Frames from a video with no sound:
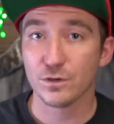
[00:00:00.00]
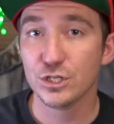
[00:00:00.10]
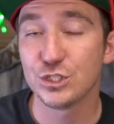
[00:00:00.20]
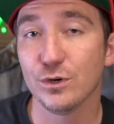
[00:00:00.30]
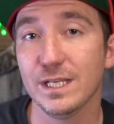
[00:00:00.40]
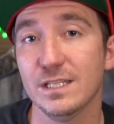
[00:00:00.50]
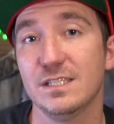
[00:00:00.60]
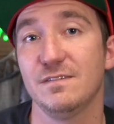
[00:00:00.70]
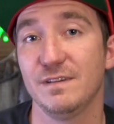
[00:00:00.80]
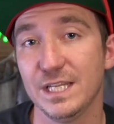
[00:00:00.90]
you're enjoying
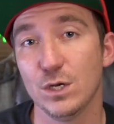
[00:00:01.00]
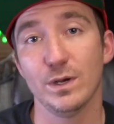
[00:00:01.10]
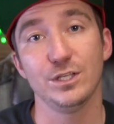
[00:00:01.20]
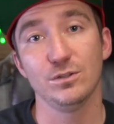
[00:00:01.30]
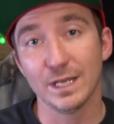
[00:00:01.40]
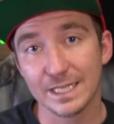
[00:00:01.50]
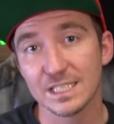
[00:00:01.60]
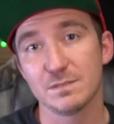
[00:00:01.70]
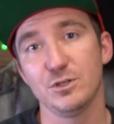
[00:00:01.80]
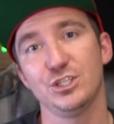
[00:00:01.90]
this video and you like
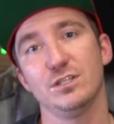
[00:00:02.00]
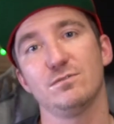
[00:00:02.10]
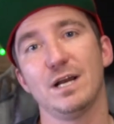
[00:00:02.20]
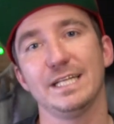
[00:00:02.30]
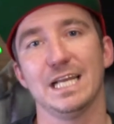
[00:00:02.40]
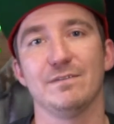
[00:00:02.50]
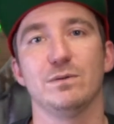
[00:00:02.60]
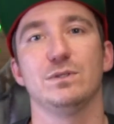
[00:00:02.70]
this mission of riding every